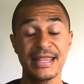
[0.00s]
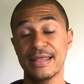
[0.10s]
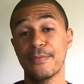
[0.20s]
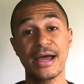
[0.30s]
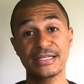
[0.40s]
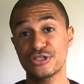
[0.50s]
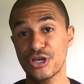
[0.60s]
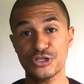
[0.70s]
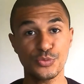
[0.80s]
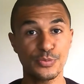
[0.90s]
Then my
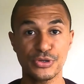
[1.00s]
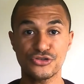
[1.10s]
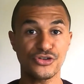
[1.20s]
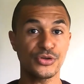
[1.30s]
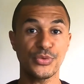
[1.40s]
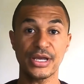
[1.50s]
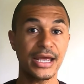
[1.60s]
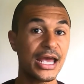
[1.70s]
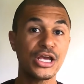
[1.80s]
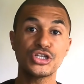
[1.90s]
suggestion would be straight
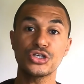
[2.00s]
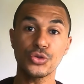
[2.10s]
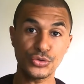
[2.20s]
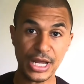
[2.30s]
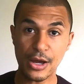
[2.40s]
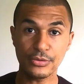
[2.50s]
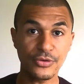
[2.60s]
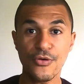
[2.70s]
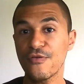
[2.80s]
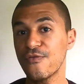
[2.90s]
away, slow
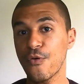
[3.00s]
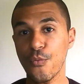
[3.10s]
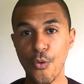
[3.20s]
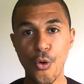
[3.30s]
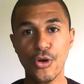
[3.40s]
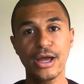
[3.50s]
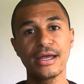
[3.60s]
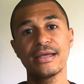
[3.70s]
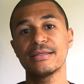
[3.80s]
down, go for a walk.